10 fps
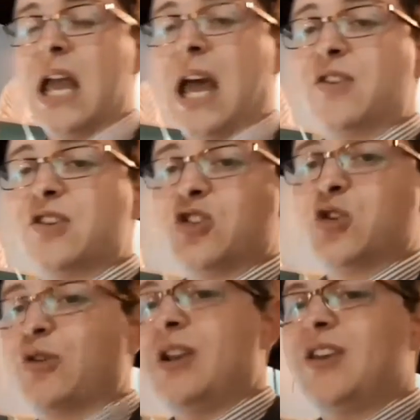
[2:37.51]
And the
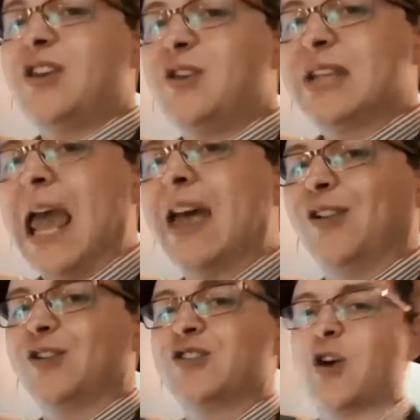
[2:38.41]
story that you
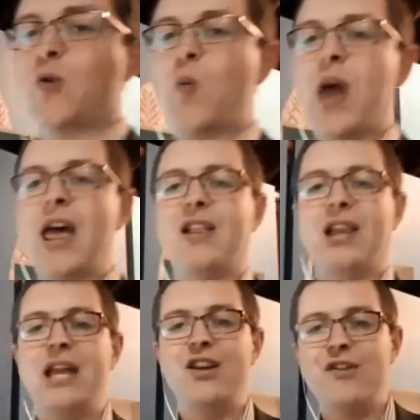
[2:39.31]
tell so well
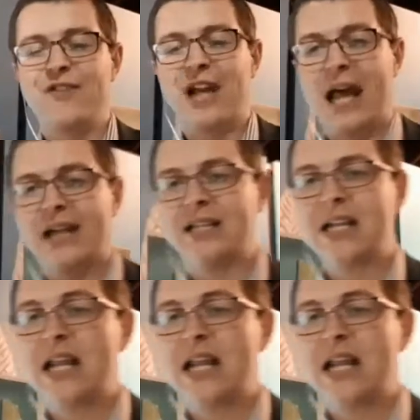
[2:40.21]
in Newfoundland